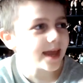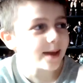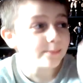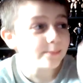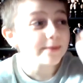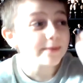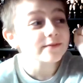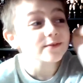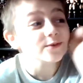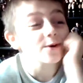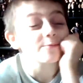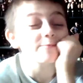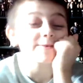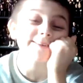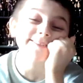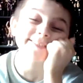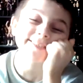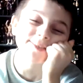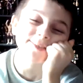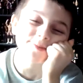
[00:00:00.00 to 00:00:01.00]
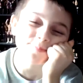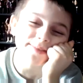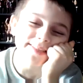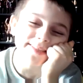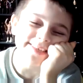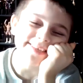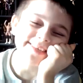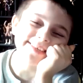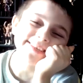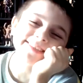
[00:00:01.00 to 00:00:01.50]
And we have to do it for 2,
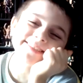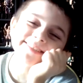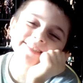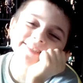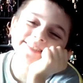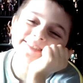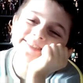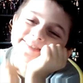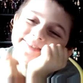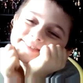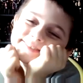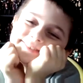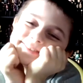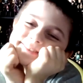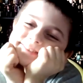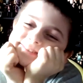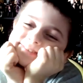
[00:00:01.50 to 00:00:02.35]
please.